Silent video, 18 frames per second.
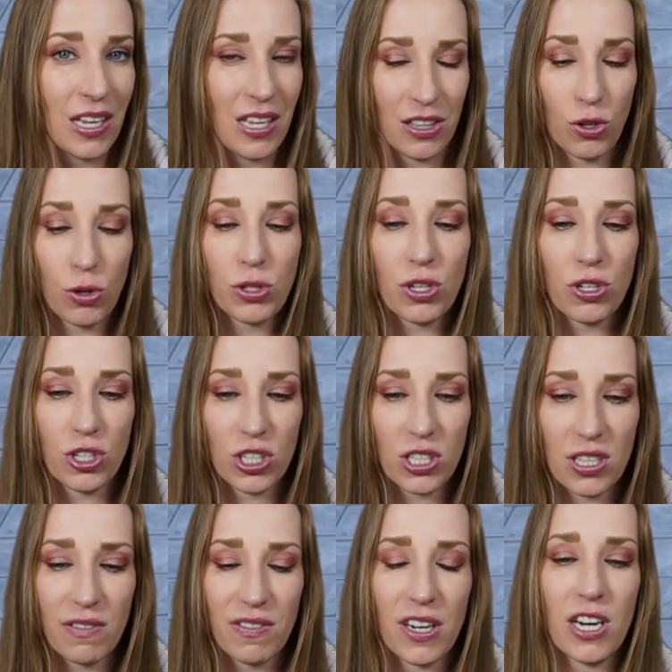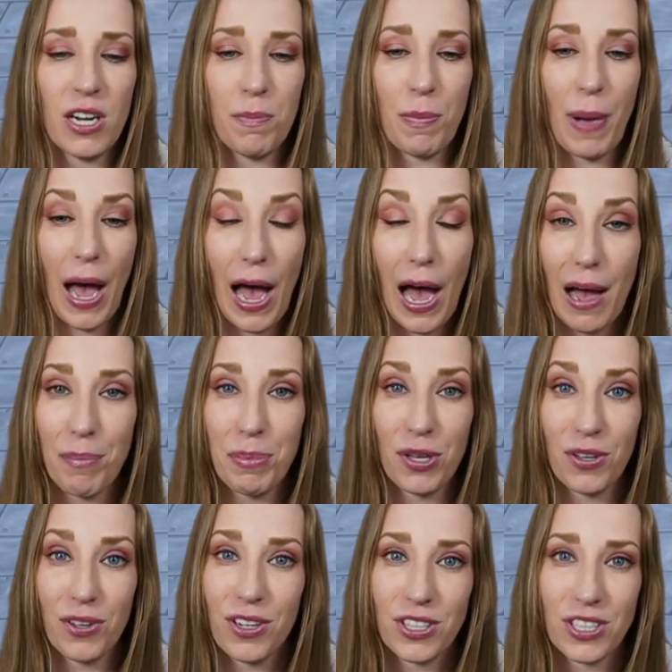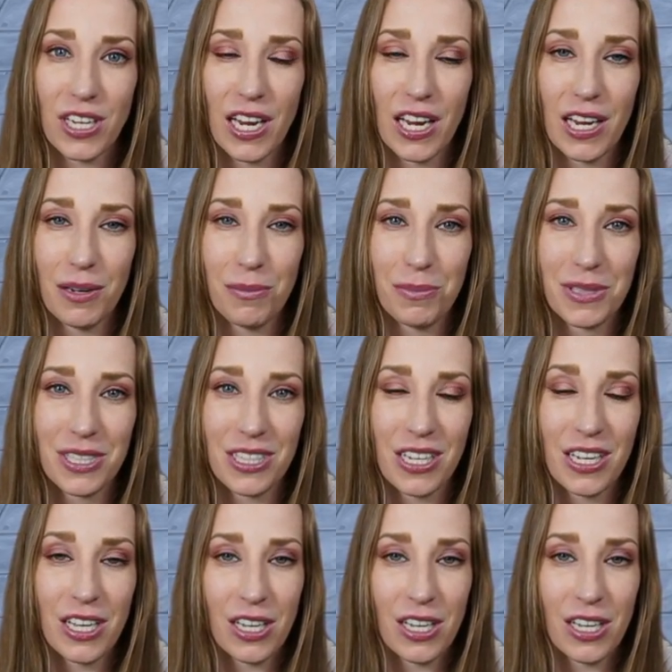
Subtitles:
Those are just the very popular times.